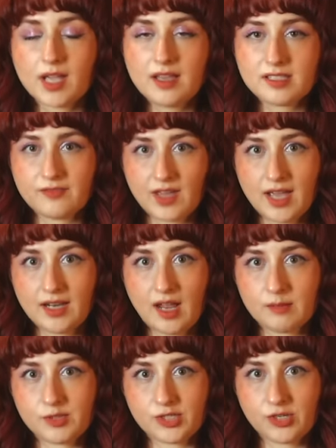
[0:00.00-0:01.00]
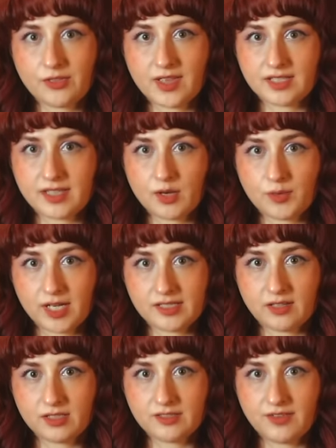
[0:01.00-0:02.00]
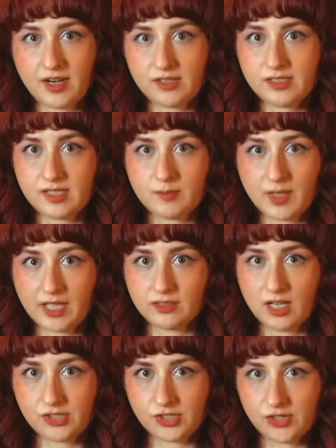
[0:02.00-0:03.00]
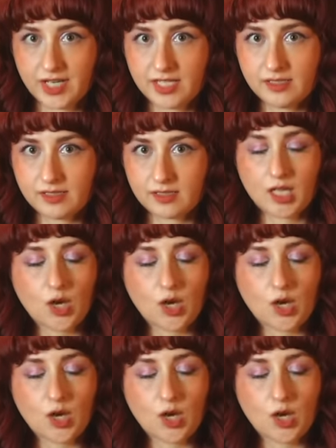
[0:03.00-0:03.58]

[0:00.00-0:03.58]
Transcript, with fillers: Because of that, I'm sure things like Renaissance fairs seem like luxuries.